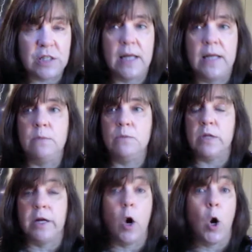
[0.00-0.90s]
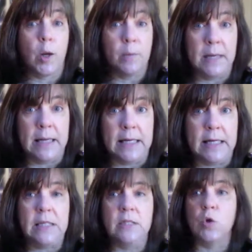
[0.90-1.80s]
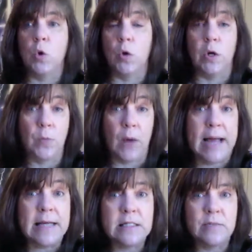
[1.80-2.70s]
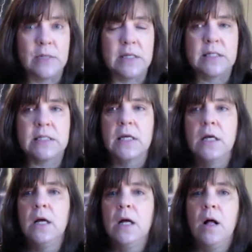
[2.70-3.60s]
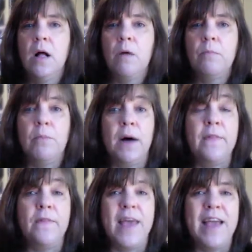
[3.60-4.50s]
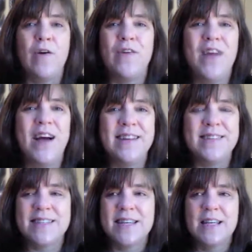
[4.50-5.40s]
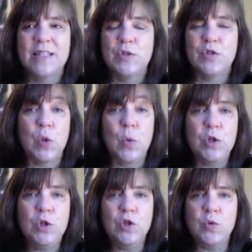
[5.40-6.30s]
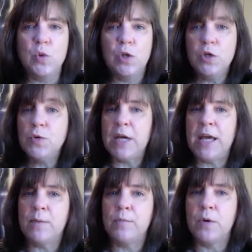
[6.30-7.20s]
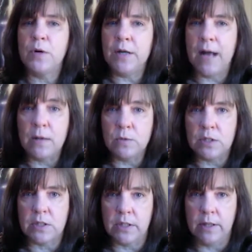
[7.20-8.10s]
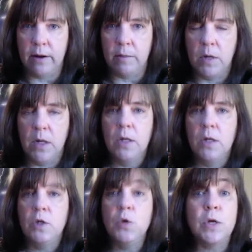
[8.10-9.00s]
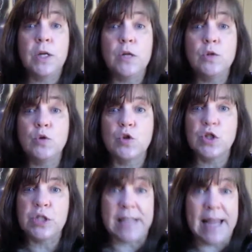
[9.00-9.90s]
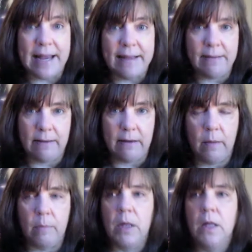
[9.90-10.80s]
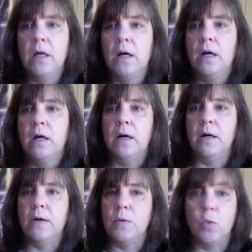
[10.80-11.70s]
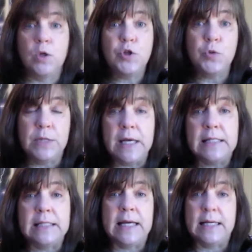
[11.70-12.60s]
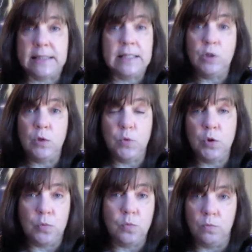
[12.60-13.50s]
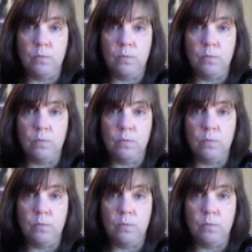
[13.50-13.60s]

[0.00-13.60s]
names like Archimedes or Erasmus, but they are not so unusual you can't pronounce them. You can understand them. Once you get that, then you